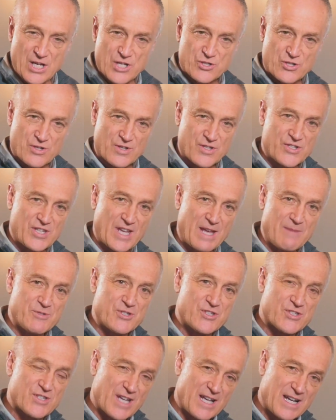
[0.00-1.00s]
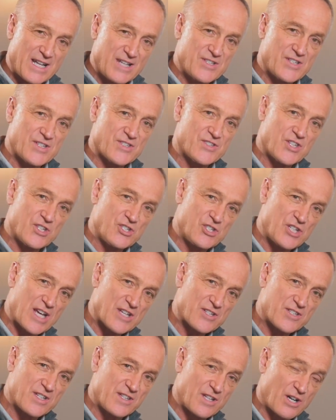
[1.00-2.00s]
So the same studies that
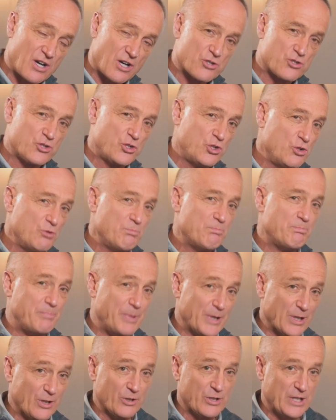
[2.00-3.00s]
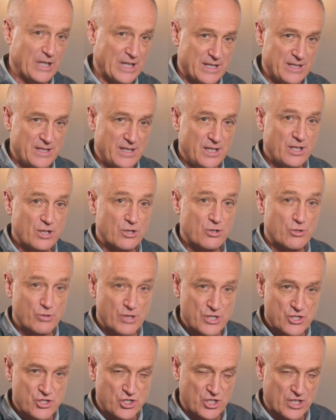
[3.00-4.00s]
suggest that there are 2 billion
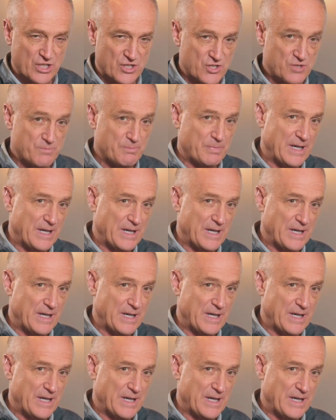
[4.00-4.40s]
Christians,